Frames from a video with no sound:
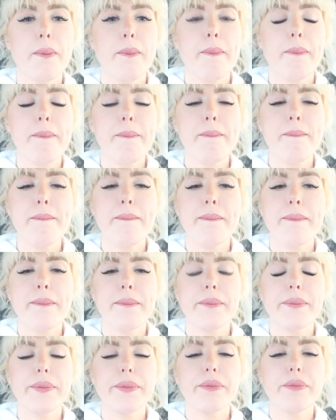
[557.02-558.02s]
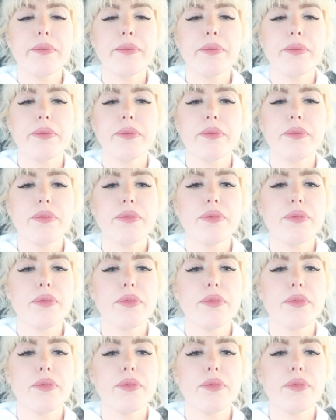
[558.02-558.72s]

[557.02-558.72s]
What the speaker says: No one is speaking in this clip.